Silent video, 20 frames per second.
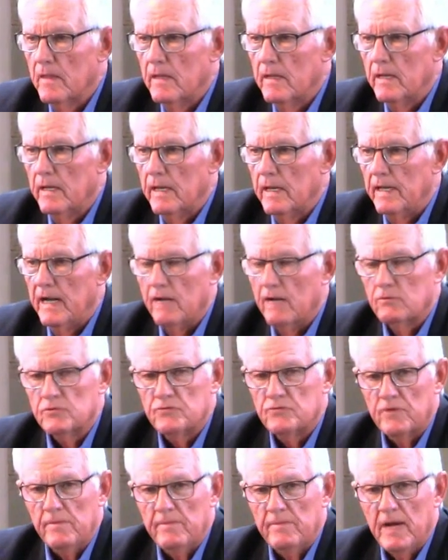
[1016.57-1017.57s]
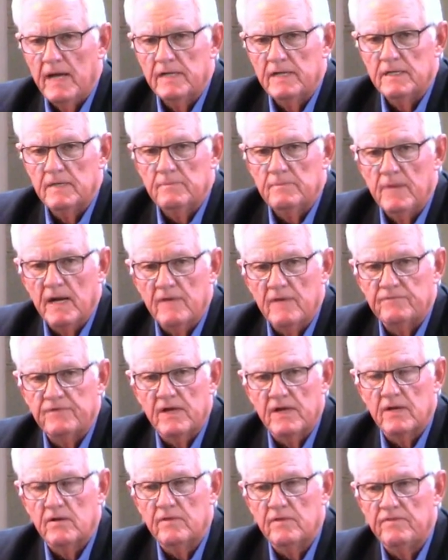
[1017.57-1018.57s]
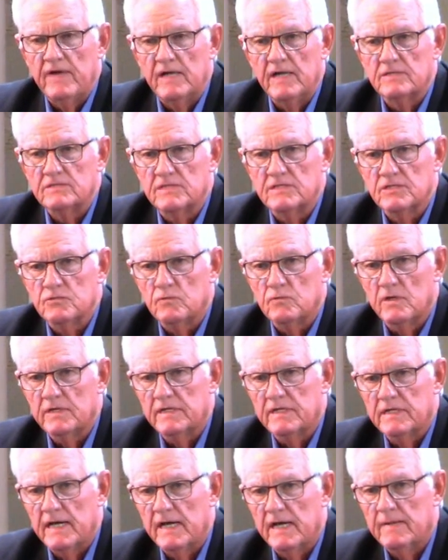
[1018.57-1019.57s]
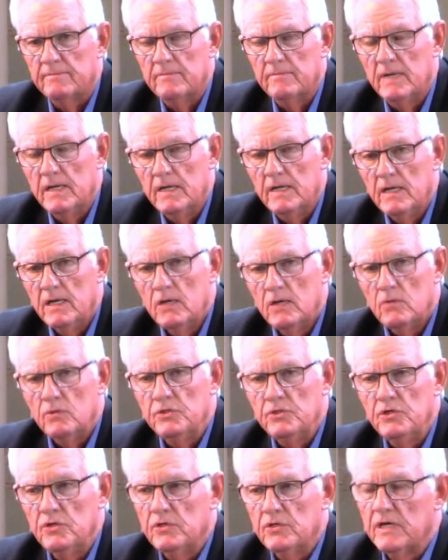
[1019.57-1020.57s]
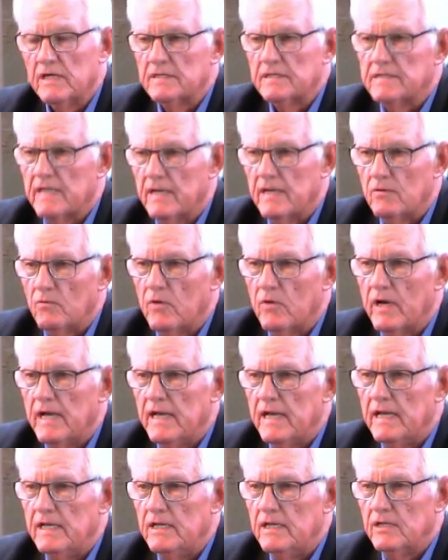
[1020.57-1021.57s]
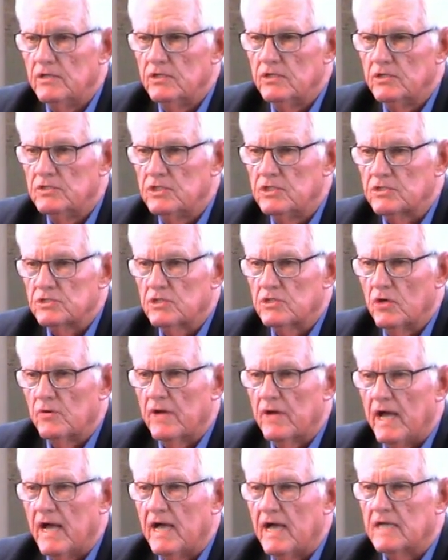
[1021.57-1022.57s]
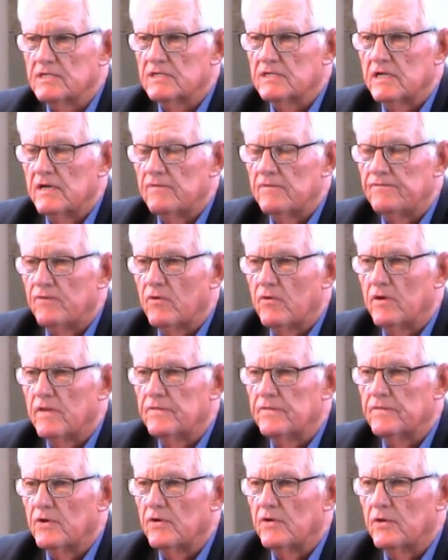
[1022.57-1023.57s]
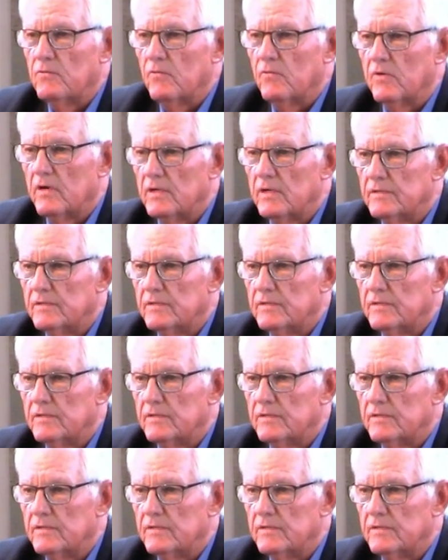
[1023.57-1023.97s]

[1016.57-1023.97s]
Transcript: And I was reminded by a fellow evangelist one time when you get that way, just go to Isaiah 40, 31.